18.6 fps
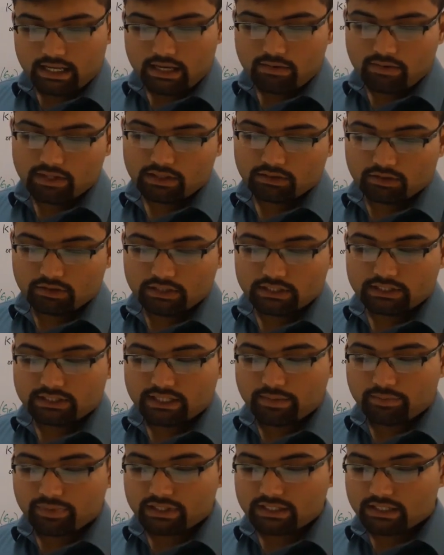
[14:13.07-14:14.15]
even though it's
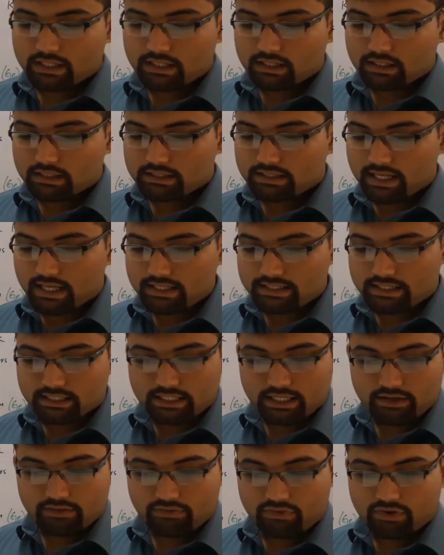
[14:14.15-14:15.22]
temperature
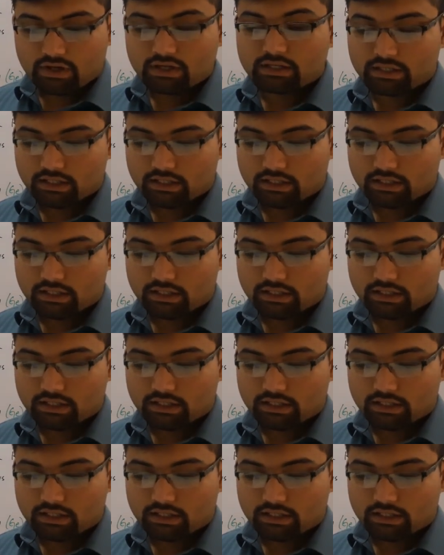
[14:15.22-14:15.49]
sensitive